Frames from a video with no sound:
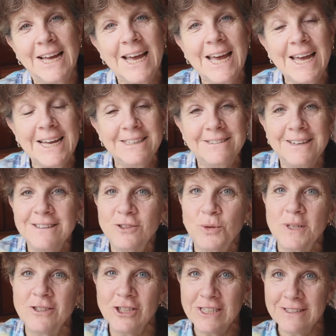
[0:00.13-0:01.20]
Okay, today's
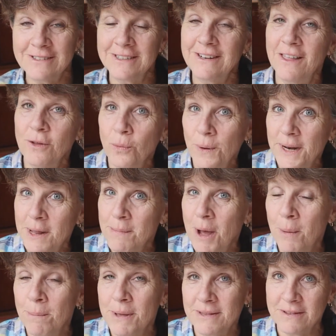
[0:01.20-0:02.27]
question is another one
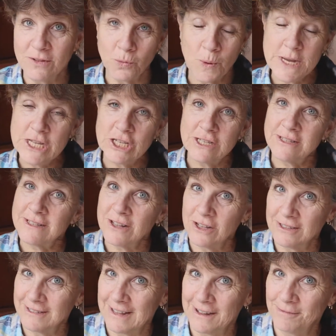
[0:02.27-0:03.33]
about Mrs. Wages
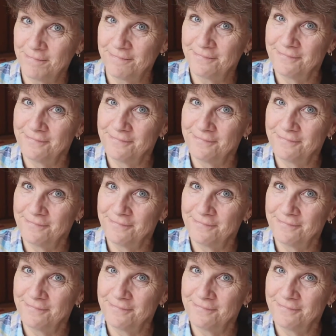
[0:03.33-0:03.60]
salsa.